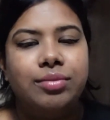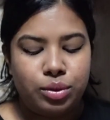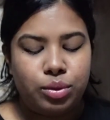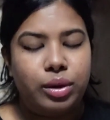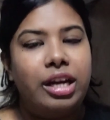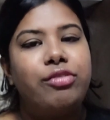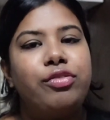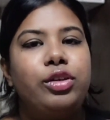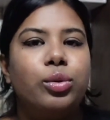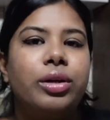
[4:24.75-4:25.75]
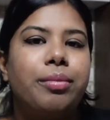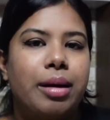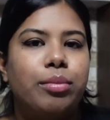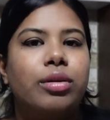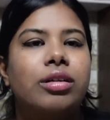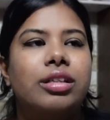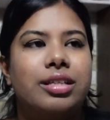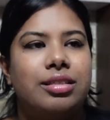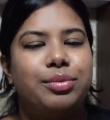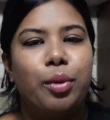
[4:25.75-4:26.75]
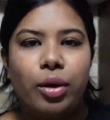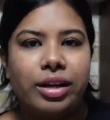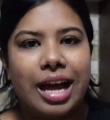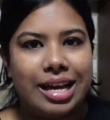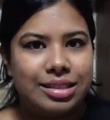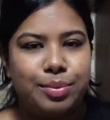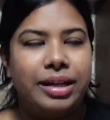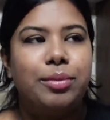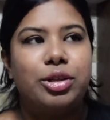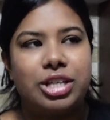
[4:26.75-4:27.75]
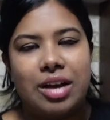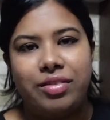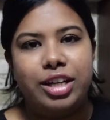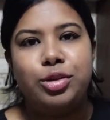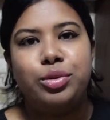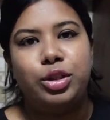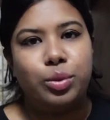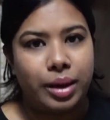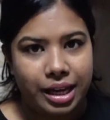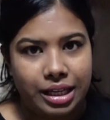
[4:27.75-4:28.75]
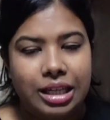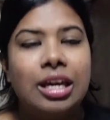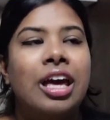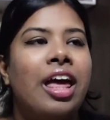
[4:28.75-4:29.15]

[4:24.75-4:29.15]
So if you remember this small aspect about traveling to UAE,